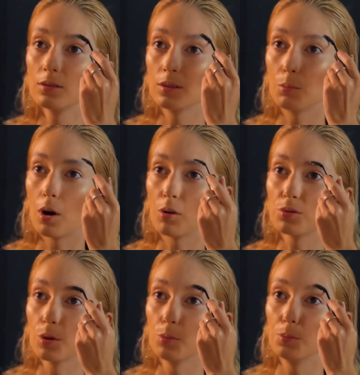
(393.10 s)
The brow
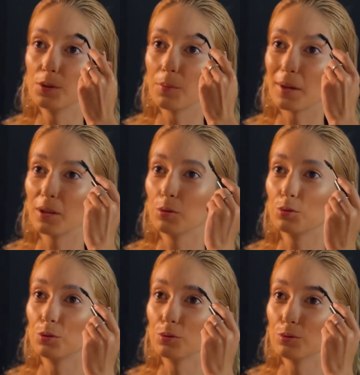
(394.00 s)
soap is my
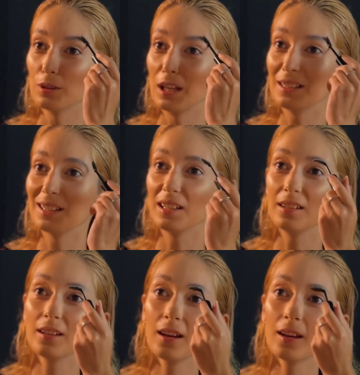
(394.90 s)
go-to lately.